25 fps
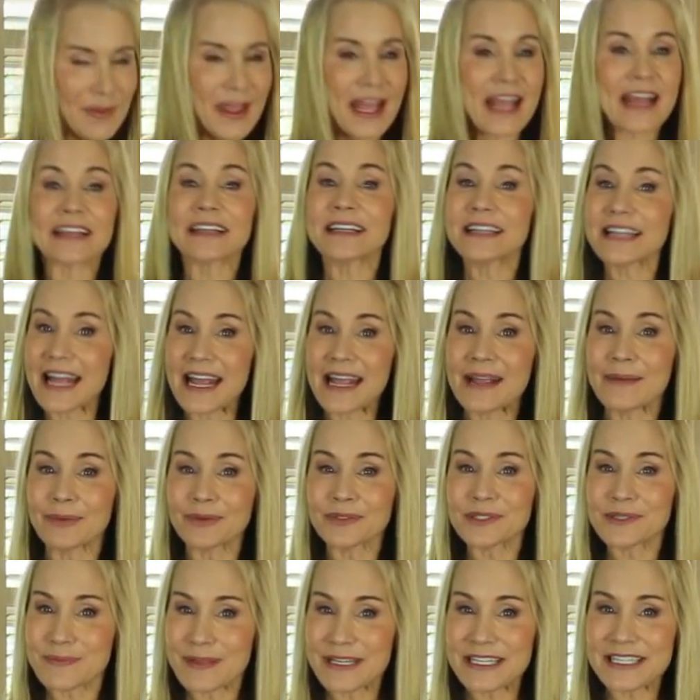and it
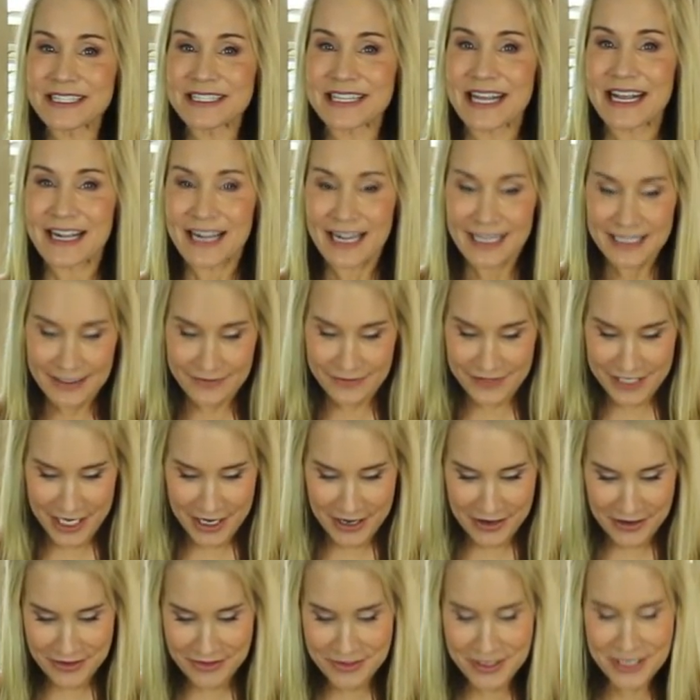enables me to stay kind of
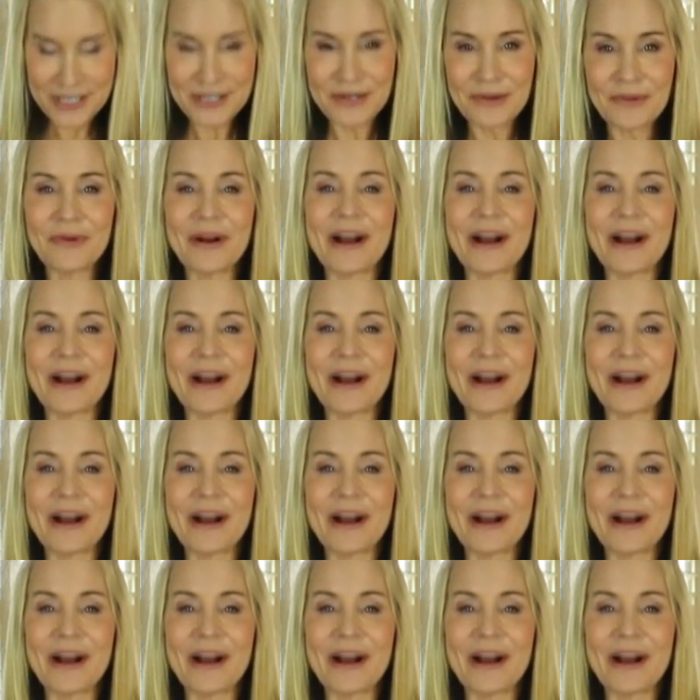toned.